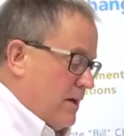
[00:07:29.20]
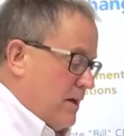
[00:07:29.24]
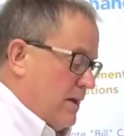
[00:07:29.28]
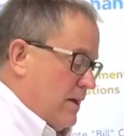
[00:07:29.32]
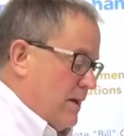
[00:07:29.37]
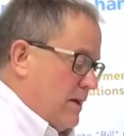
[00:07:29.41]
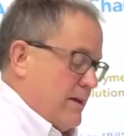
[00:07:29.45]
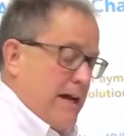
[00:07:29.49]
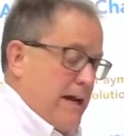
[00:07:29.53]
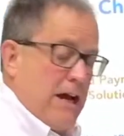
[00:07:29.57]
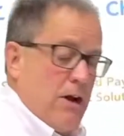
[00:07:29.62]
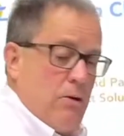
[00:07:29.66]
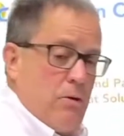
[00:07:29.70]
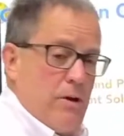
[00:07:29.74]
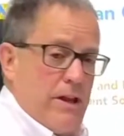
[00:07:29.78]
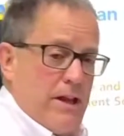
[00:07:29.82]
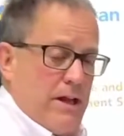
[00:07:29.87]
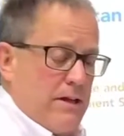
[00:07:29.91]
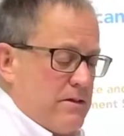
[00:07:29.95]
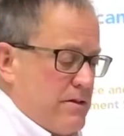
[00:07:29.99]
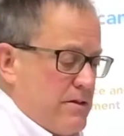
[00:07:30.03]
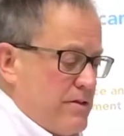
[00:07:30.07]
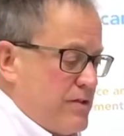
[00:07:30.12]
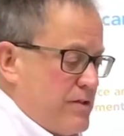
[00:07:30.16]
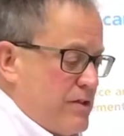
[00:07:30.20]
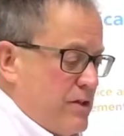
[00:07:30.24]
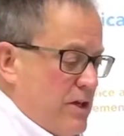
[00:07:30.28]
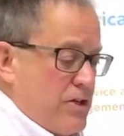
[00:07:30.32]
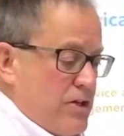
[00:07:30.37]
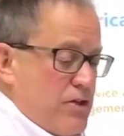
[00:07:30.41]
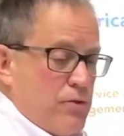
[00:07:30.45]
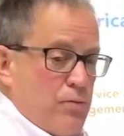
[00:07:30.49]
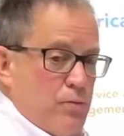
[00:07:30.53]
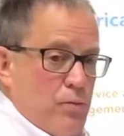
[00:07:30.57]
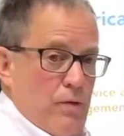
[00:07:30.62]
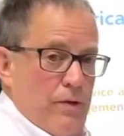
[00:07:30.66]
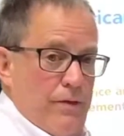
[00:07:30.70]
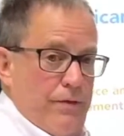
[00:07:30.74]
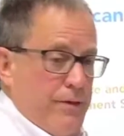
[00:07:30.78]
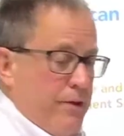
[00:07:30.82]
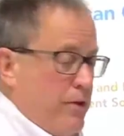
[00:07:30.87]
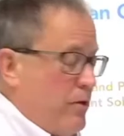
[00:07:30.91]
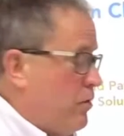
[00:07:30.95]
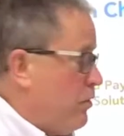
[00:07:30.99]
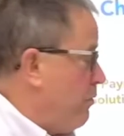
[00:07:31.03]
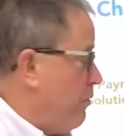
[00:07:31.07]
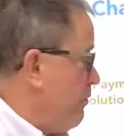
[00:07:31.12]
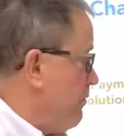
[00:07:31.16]
Now I'd like to discuss with
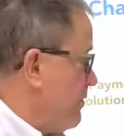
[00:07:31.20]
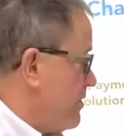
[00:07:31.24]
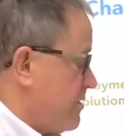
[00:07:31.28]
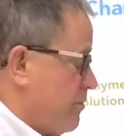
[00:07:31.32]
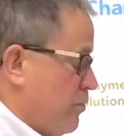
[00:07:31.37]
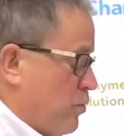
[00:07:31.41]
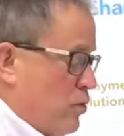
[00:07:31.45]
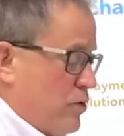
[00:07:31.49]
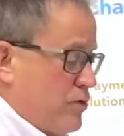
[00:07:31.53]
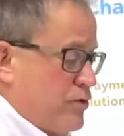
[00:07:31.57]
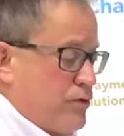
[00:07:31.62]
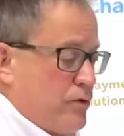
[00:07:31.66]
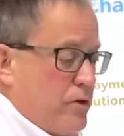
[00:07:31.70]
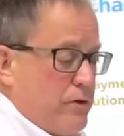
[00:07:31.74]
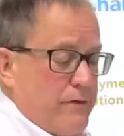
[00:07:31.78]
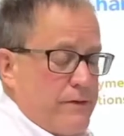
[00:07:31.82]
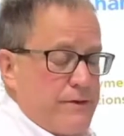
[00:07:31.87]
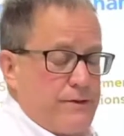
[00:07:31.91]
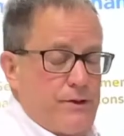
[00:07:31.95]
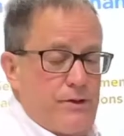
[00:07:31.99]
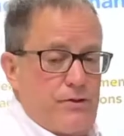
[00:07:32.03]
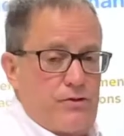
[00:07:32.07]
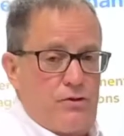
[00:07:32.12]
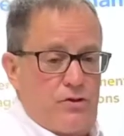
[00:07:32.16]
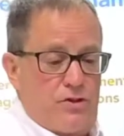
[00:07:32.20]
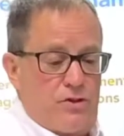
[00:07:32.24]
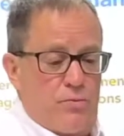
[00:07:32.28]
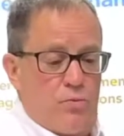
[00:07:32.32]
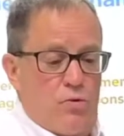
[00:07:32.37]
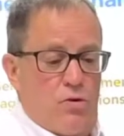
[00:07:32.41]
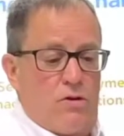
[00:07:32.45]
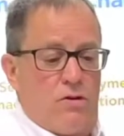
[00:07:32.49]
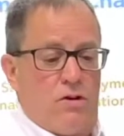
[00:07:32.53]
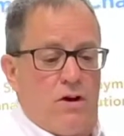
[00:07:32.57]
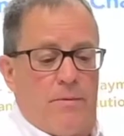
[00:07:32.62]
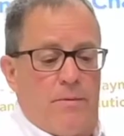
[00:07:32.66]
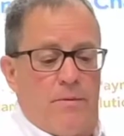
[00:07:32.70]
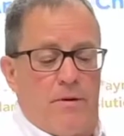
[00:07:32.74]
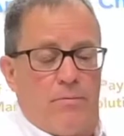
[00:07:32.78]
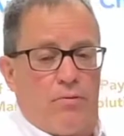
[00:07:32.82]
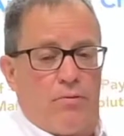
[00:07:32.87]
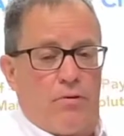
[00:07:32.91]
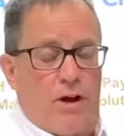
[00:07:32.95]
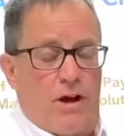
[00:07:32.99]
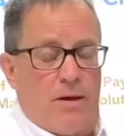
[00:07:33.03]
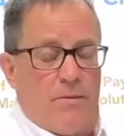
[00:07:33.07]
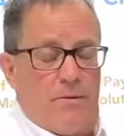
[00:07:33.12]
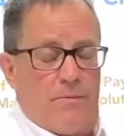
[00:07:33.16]
you some more service issues, some more common
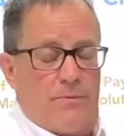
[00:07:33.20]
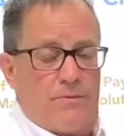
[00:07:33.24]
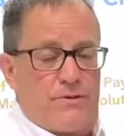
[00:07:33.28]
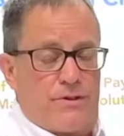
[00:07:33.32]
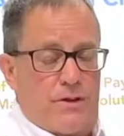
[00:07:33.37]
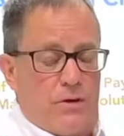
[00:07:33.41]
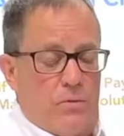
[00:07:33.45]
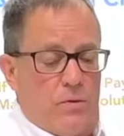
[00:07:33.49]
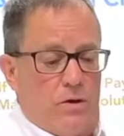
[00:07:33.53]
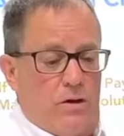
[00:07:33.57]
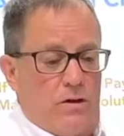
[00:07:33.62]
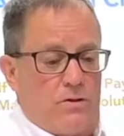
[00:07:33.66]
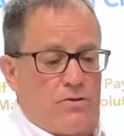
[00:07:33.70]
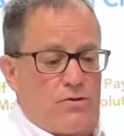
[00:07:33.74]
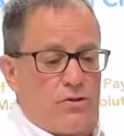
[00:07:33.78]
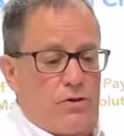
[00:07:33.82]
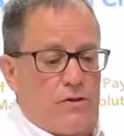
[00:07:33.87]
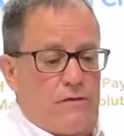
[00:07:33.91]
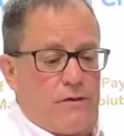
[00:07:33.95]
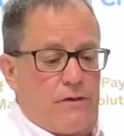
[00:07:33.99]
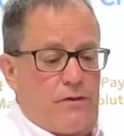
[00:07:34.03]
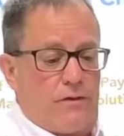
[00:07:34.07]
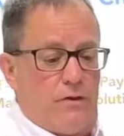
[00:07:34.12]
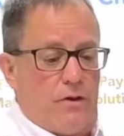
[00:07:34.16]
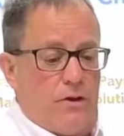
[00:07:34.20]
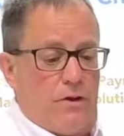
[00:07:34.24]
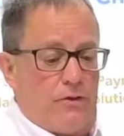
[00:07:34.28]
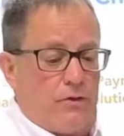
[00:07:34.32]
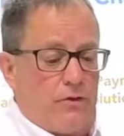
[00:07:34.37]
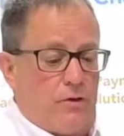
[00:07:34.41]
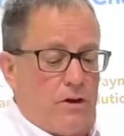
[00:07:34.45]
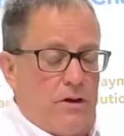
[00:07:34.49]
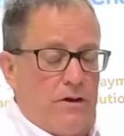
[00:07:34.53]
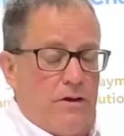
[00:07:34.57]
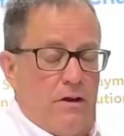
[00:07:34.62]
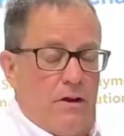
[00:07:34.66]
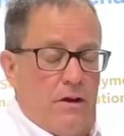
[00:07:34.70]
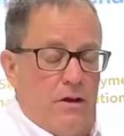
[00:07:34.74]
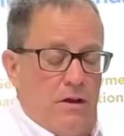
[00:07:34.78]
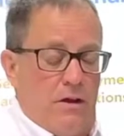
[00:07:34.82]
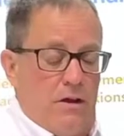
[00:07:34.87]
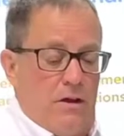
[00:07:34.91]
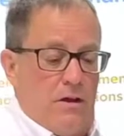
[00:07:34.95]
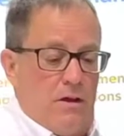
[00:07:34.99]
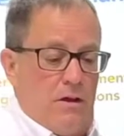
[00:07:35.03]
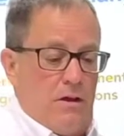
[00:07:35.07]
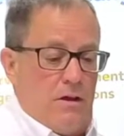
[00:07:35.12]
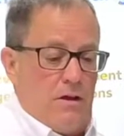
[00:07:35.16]
problems that we get service calls on.
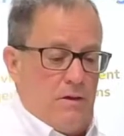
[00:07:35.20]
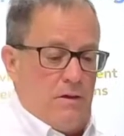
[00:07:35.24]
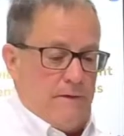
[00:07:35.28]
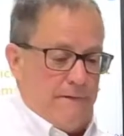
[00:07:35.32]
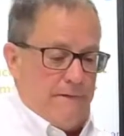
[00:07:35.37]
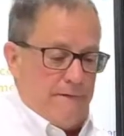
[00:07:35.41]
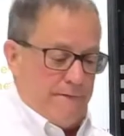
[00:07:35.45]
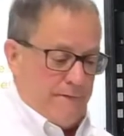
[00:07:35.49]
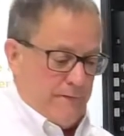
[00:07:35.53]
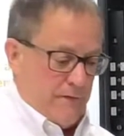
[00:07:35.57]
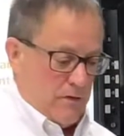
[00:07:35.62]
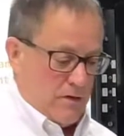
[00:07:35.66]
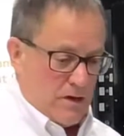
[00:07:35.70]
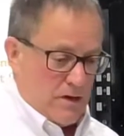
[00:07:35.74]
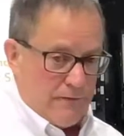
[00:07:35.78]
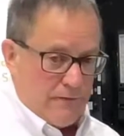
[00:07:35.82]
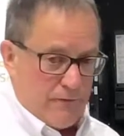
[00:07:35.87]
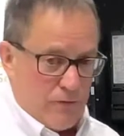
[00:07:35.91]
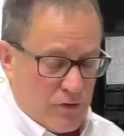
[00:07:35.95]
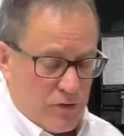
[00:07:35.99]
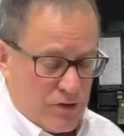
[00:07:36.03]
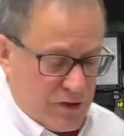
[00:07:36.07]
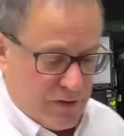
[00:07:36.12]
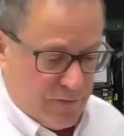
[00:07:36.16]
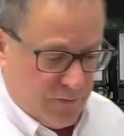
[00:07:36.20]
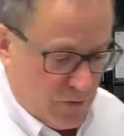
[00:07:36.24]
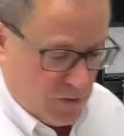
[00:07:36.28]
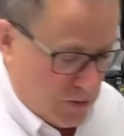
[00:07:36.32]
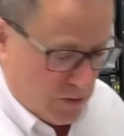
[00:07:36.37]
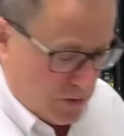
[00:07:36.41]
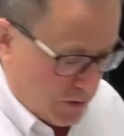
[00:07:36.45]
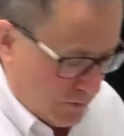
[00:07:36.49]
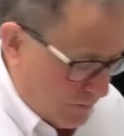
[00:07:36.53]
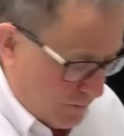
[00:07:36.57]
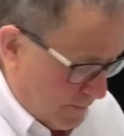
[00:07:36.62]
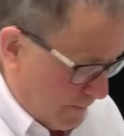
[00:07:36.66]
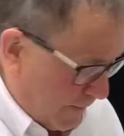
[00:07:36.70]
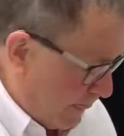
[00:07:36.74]
Okay, first of all,